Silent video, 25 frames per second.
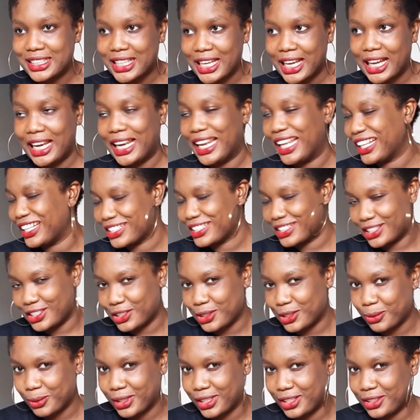I like
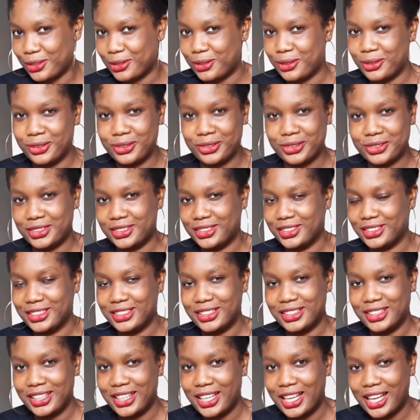destination weddings, so
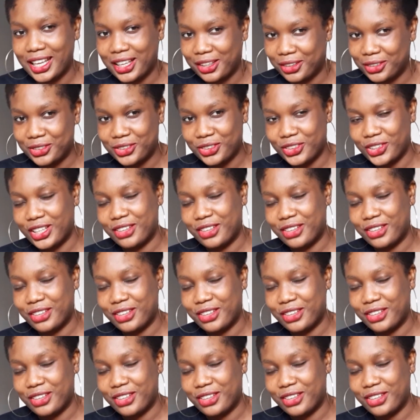outdoor,